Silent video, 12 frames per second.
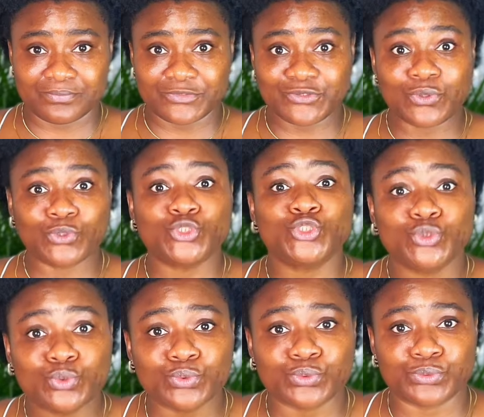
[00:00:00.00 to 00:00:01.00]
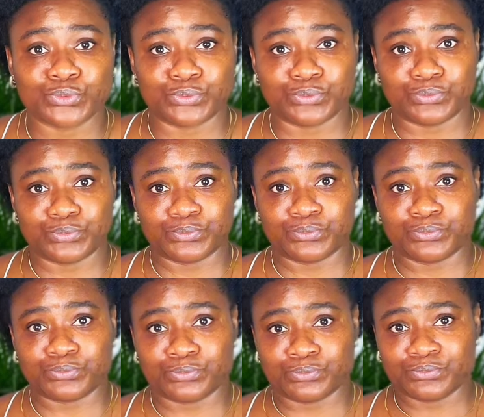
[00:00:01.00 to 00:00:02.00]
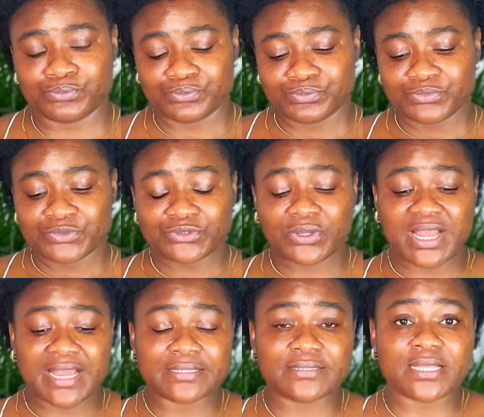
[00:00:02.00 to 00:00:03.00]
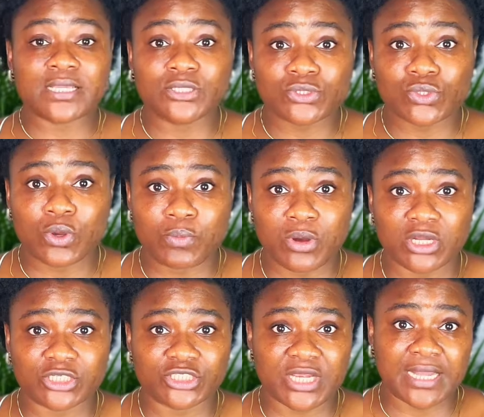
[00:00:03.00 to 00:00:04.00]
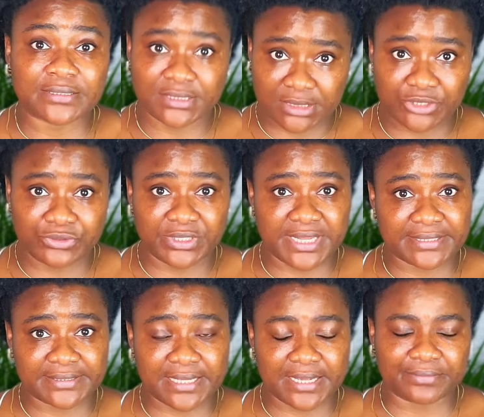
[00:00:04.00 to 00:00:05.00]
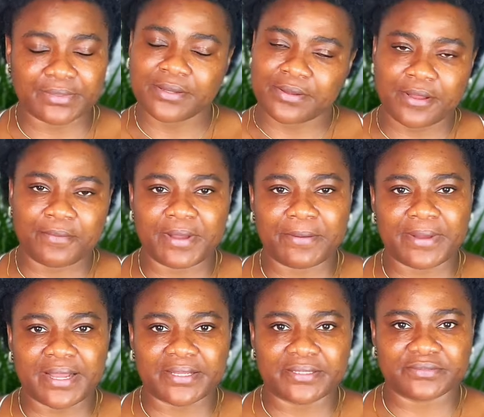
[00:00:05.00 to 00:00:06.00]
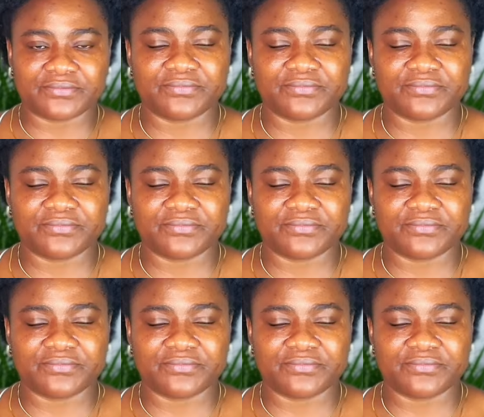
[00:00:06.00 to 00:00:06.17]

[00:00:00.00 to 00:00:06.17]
So chew. So guys, thank you so much and see you next time. Bye-bye.